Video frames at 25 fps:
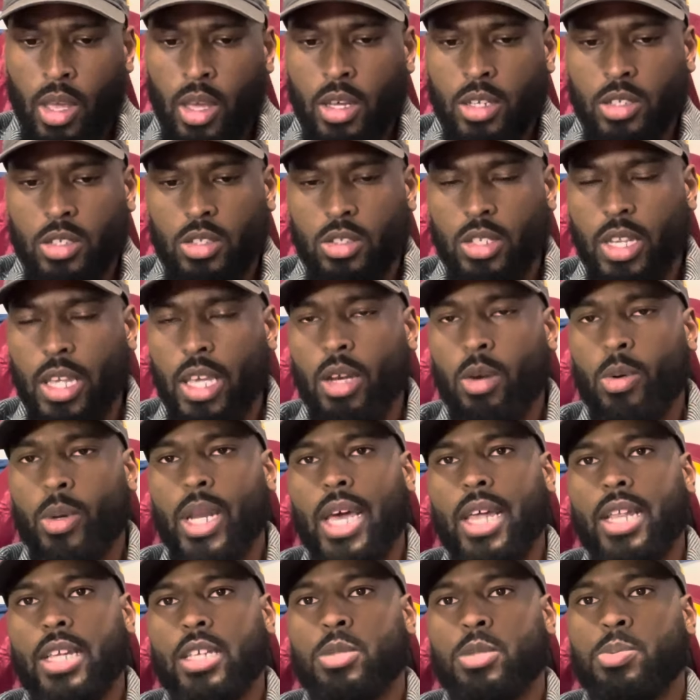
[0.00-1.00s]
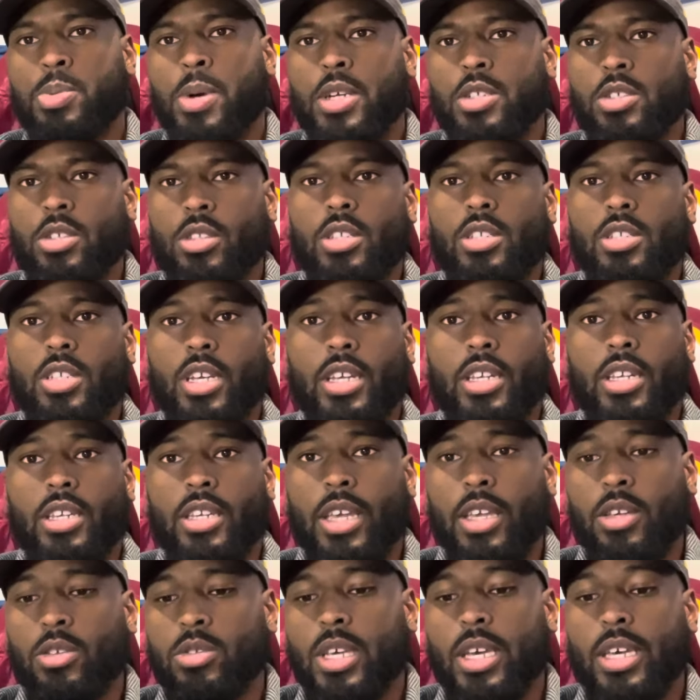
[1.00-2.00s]
So Dan Quinn had his presser, and then Jayden
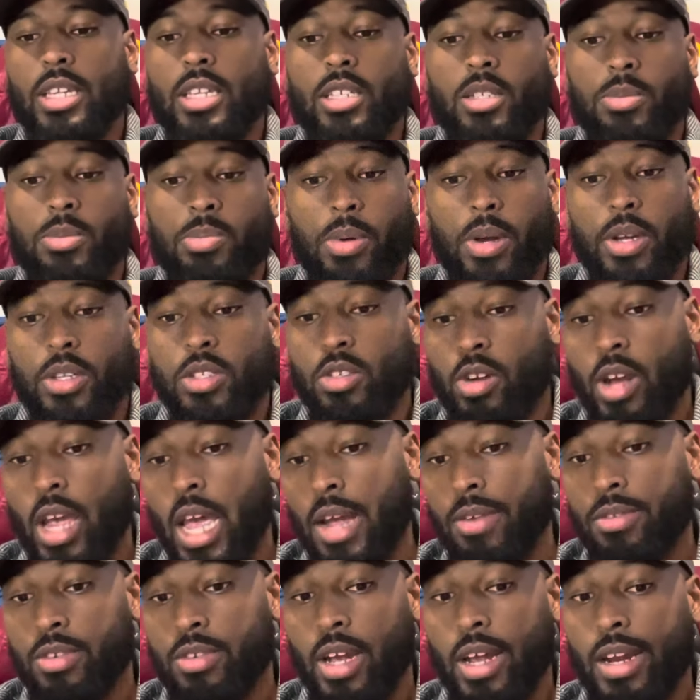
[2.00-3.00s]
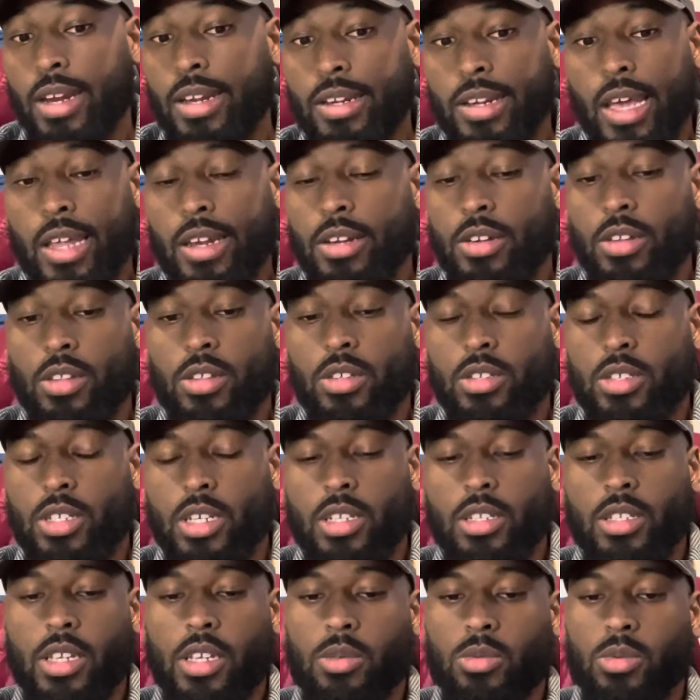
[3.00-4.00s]
Daniels had his presser after. I didn't know that
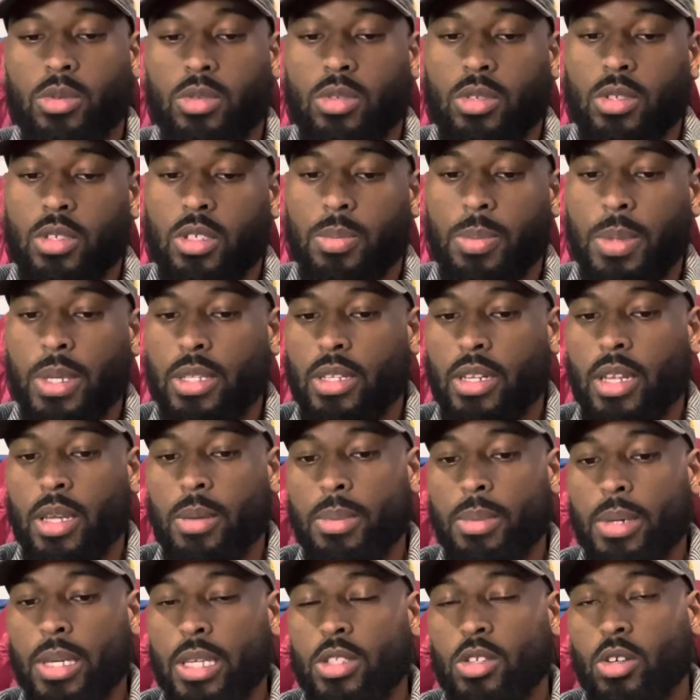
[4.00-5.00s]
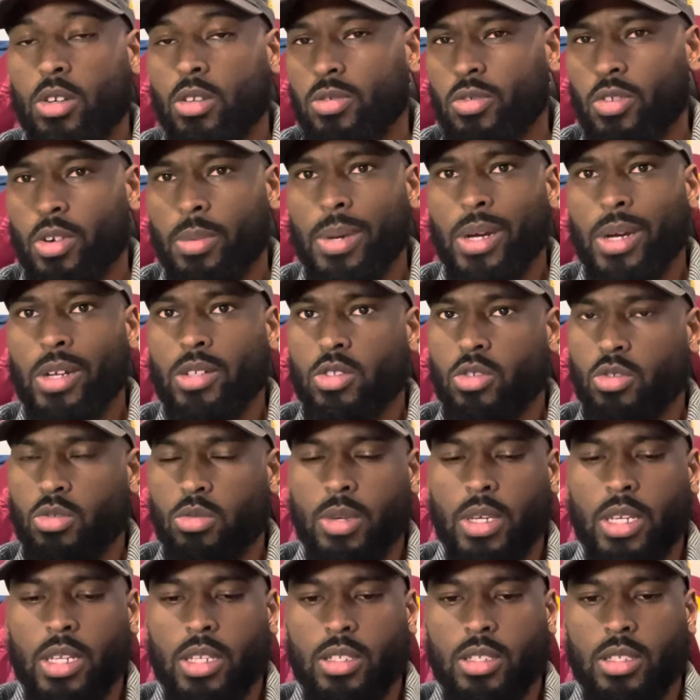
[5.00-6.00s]
Jayden Daniels was going to speak today, but he talked for about 2
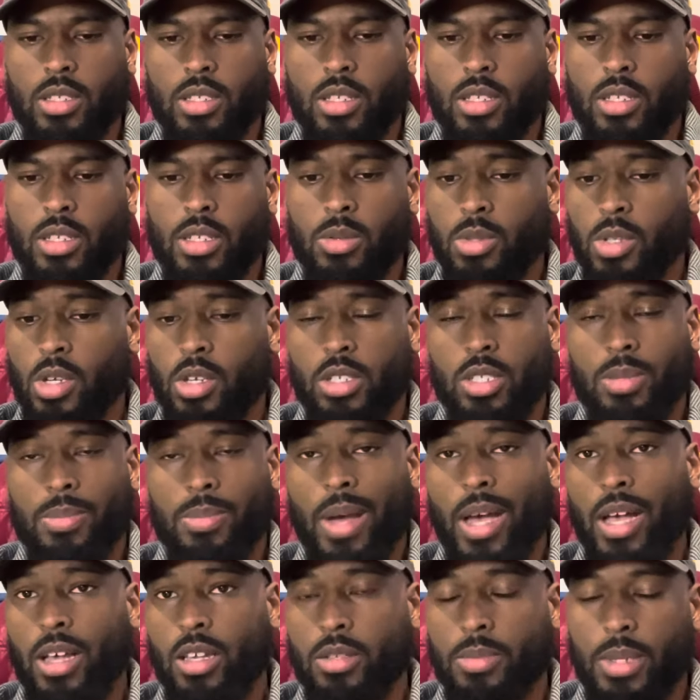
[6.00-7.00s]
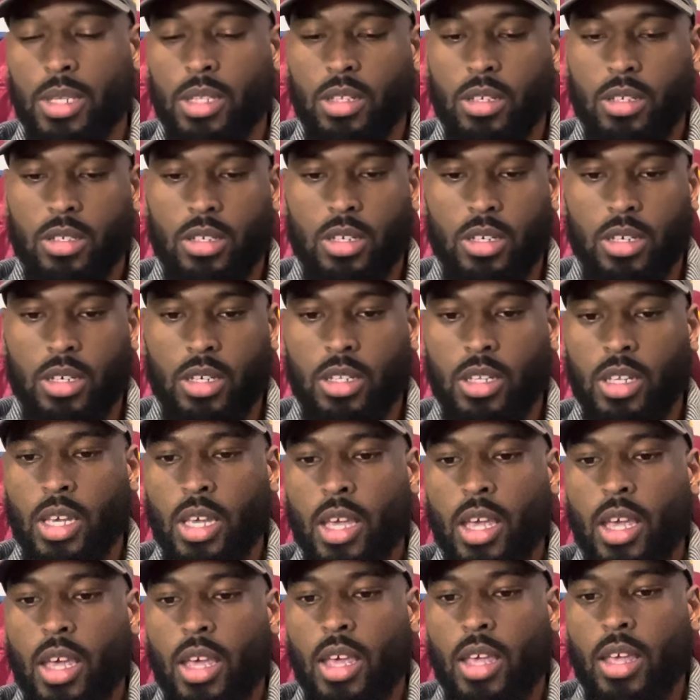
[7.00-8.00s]
minutes, and he was all smiles, man. He looked good.
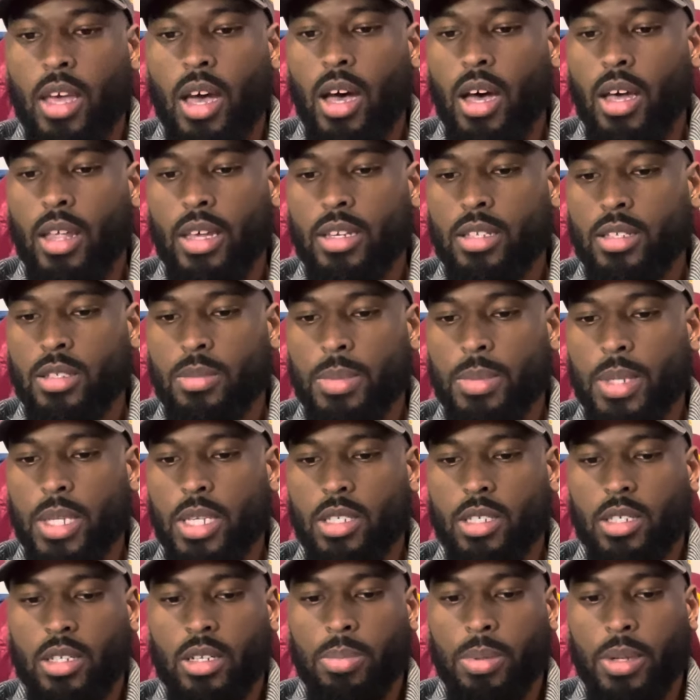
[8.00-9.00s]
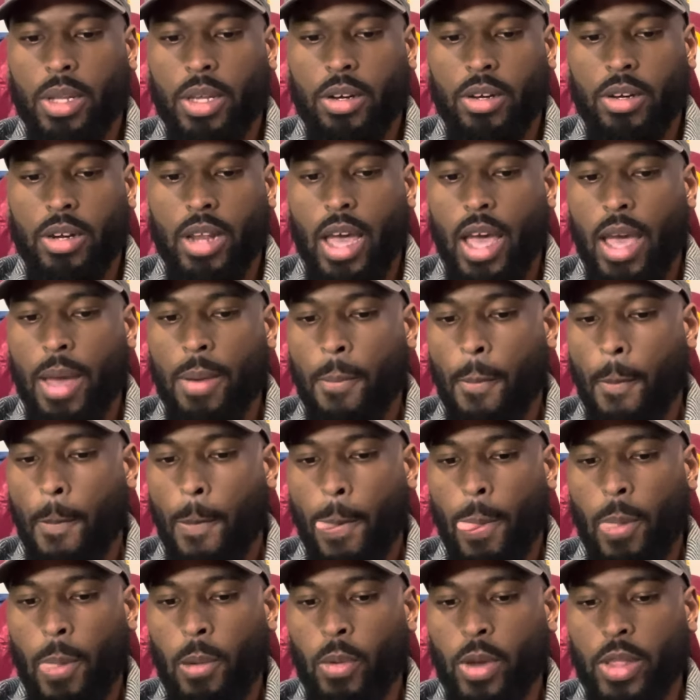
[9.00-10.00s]
That doesn't mean he's going to play or not,
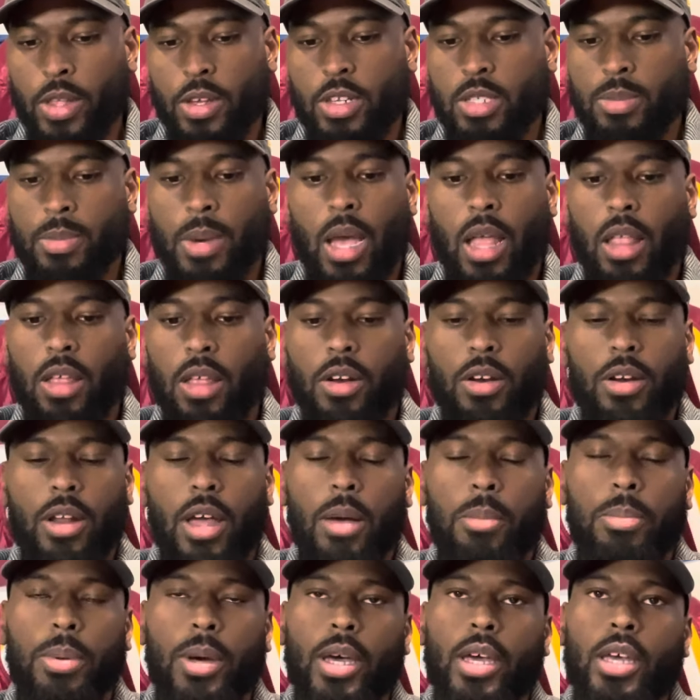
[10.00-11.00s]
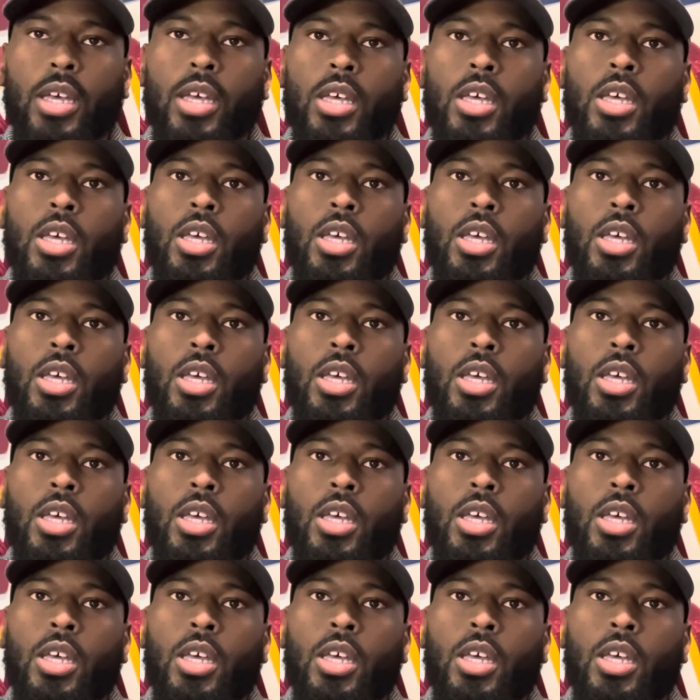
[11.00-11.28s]
whether he's smiling or not. But